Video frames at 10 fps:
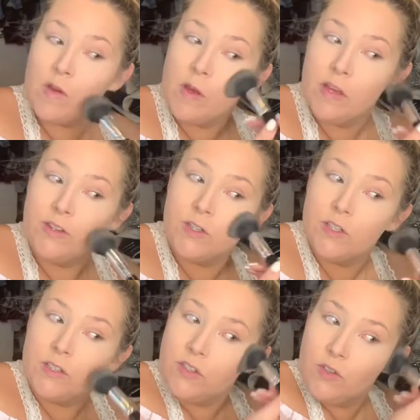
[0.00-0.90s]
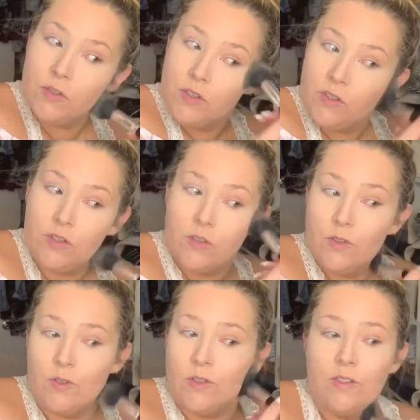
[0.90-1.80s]
I just use it to
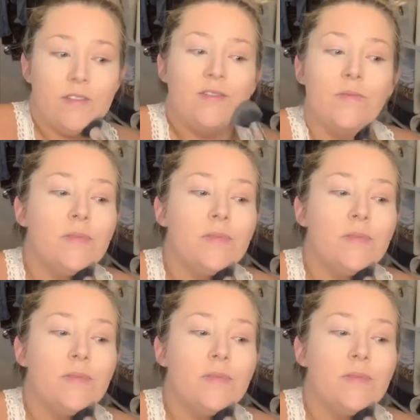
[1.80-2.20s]
sort of